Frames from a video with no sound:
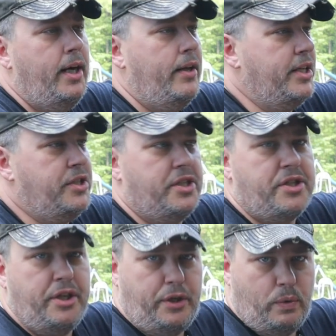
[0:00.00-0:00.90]
That's
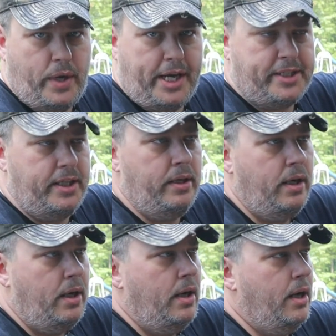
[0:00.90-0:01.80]
just the new resin
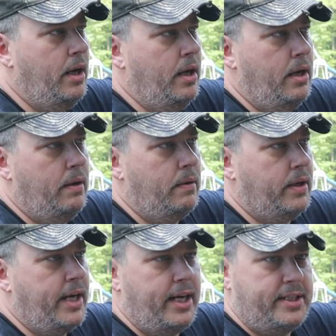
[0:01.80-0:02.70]

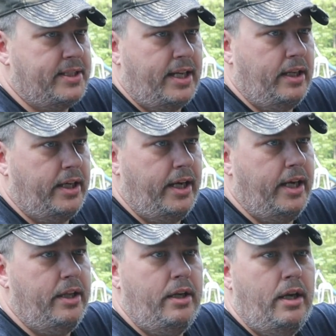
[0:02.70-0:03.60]
kind of settling
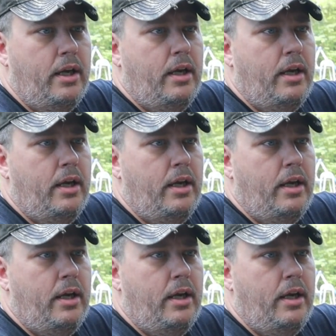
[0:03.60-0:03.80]
in.